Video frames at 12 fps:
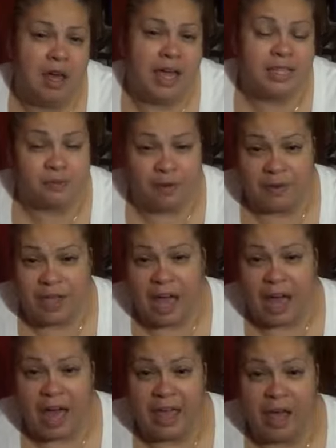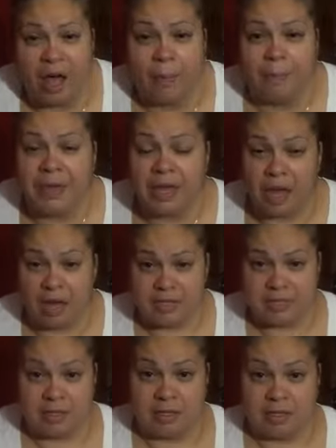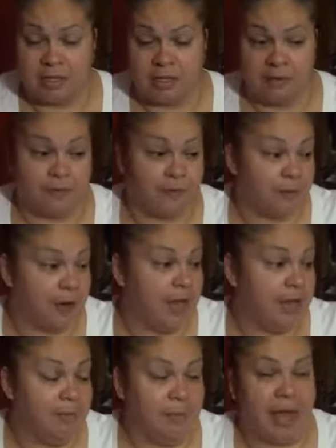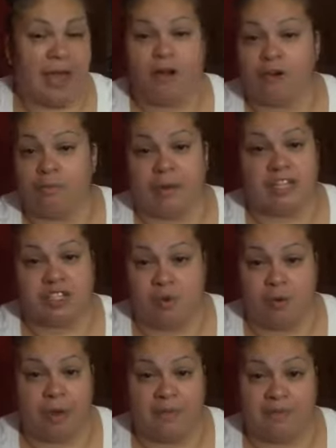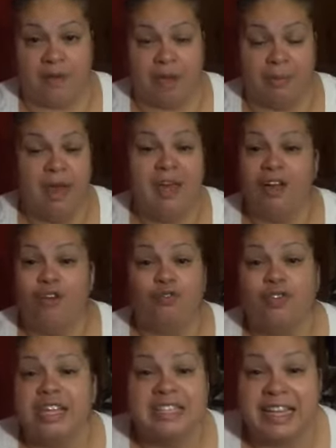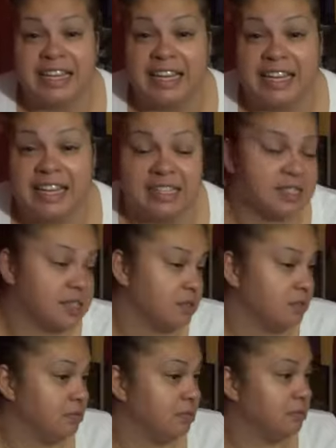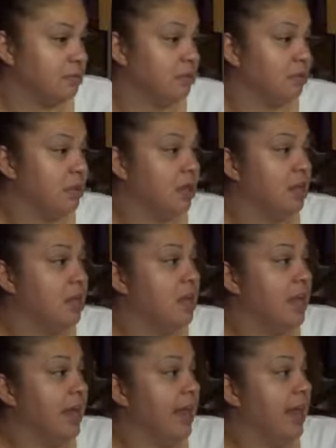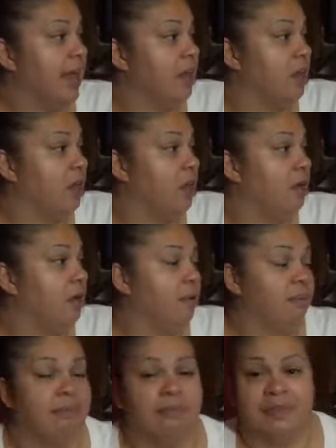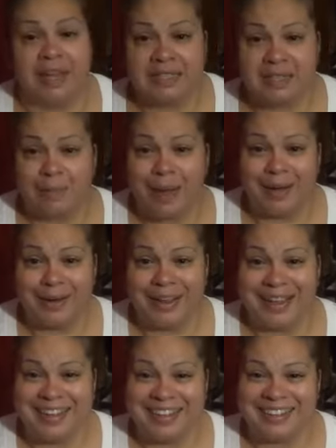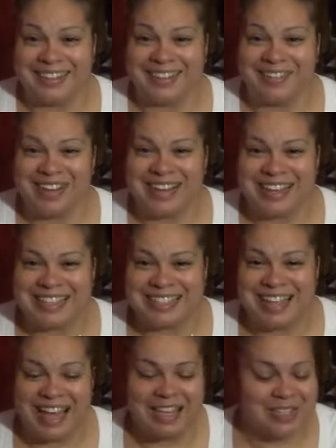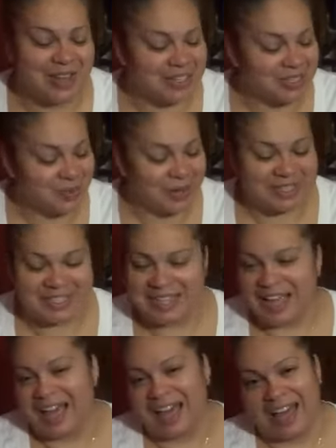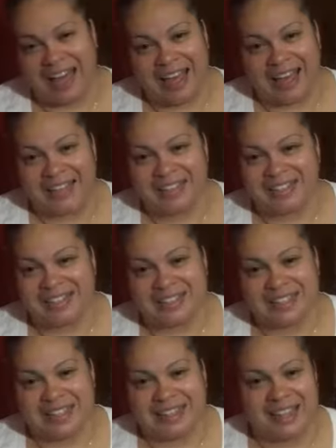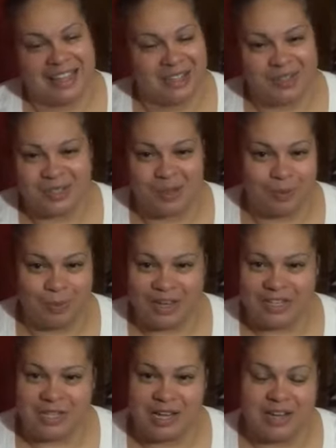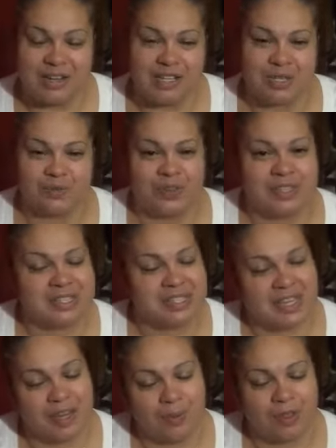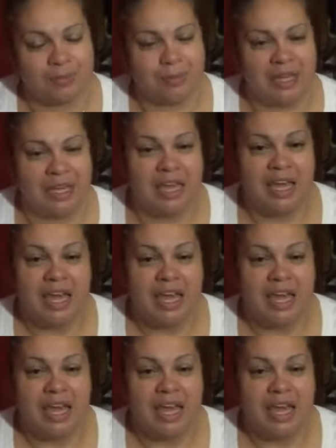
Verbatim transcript: It's very high up because the frame, I hurt my toe on my frame. Ridiculous and um, that's about it what can i say so i just wanted to say hi and just say thank you so much and just for sticking with me